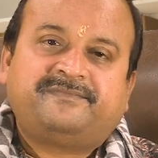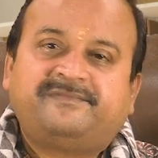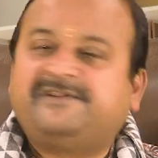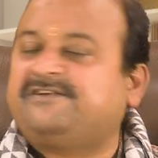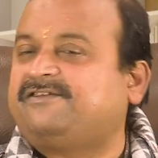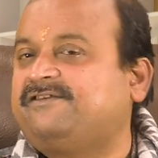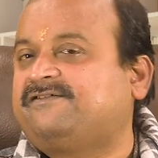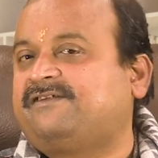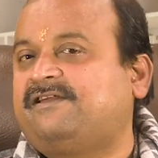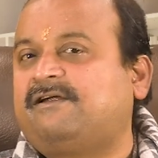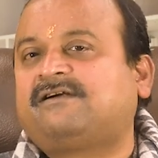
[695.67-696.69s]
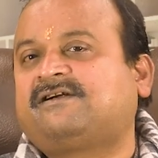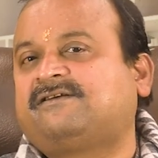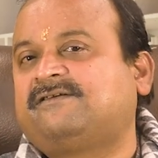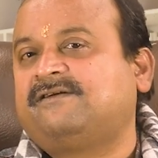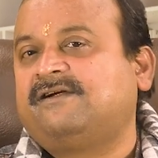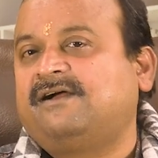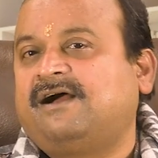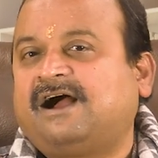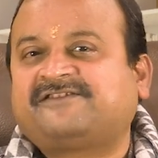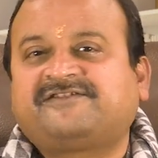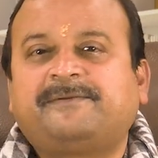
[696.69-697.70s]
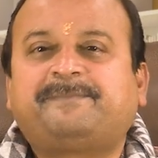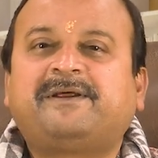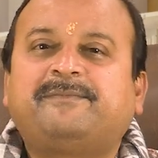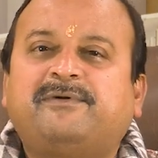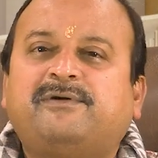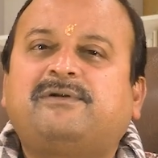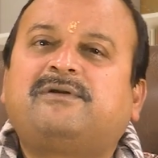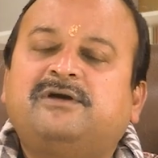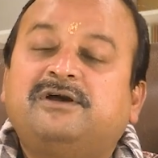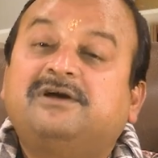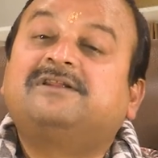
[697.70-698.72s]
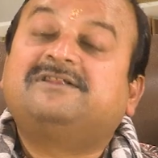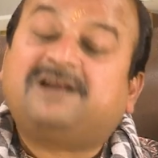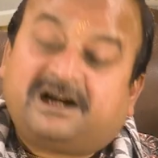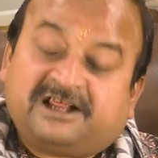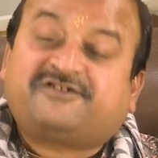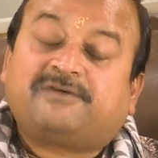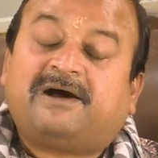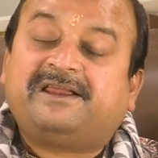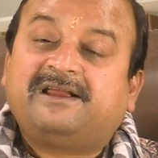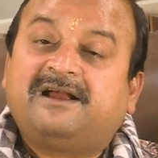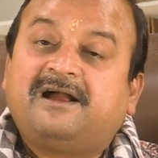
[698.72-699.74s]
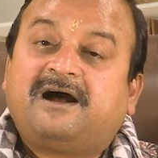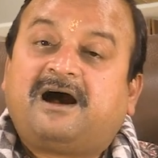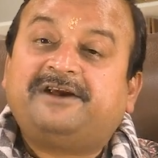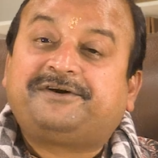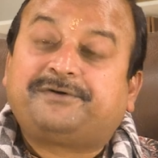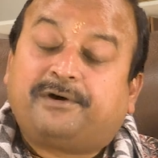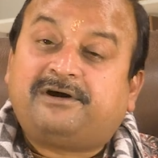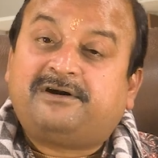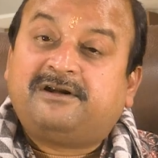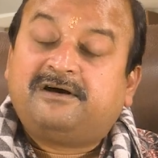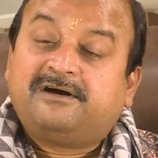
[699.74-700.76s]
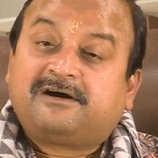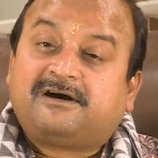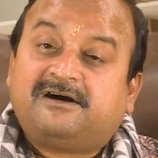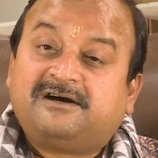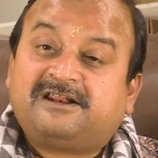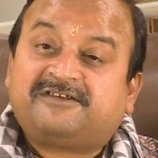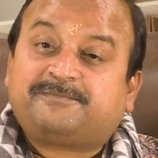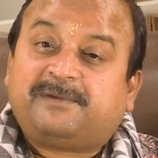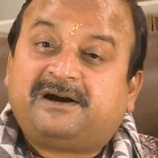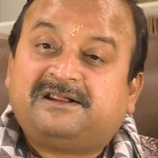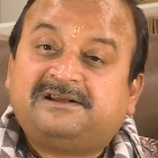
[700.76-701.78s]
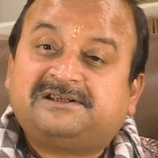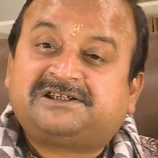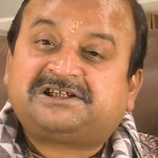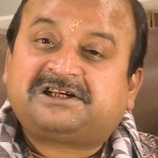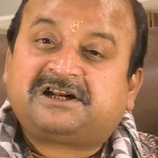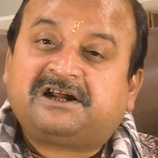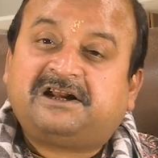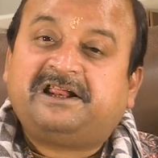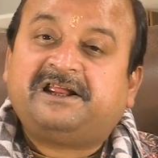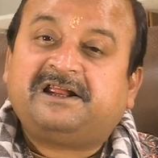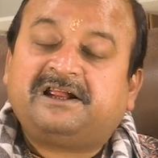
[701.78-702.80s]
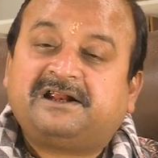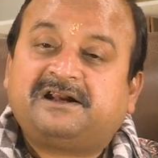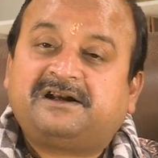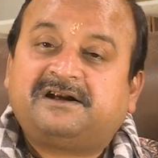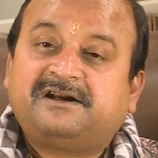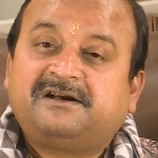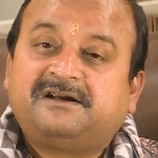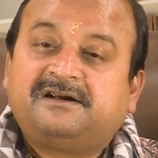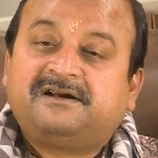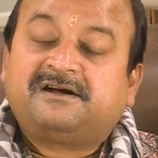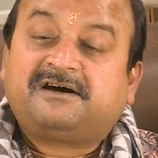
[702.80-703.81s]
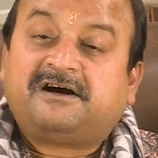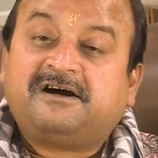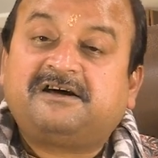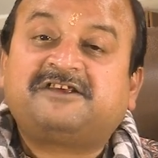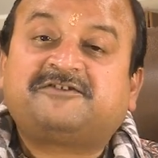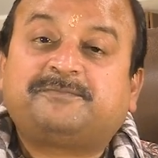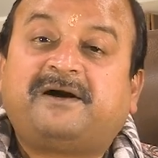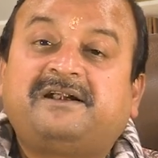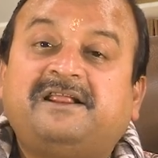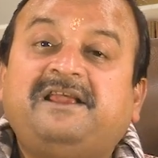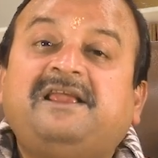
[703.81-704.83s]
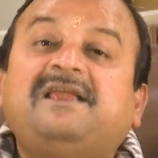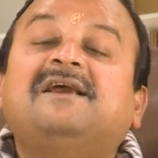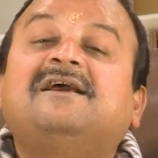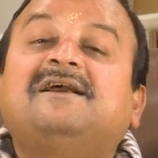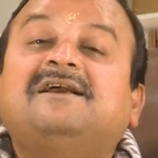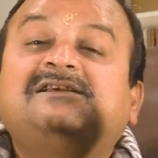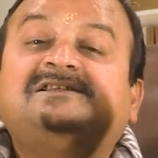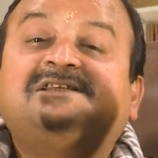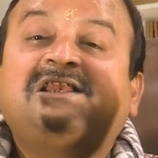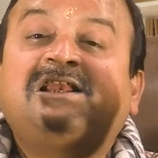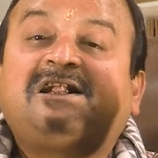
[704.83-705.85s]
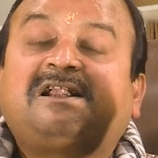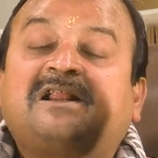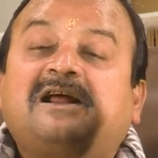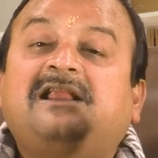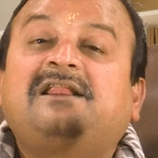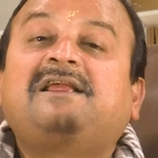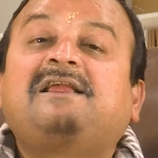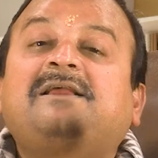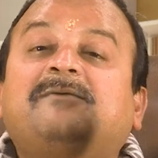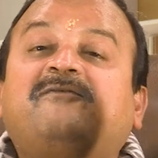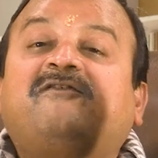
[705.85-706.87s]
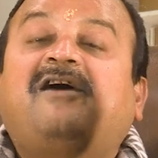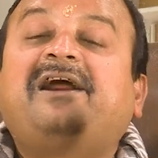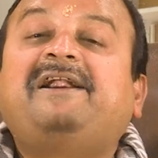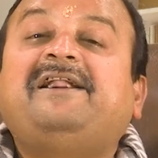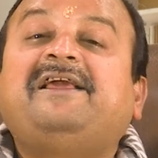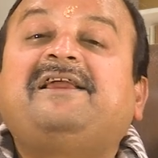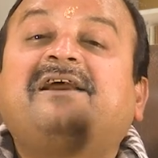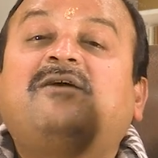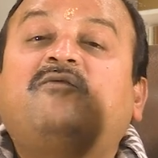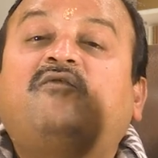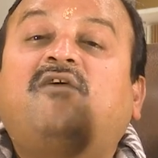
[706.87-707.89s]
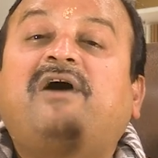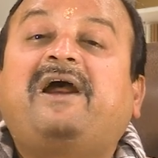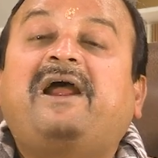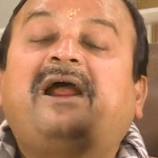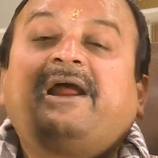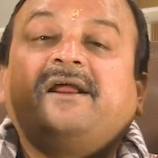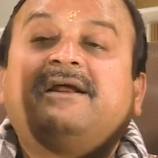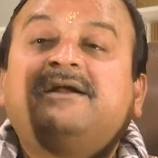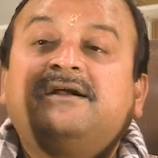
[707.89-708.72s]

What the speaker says: This is not acceptable. That is why I told Congress party is struggling. Congress party is literally finding a way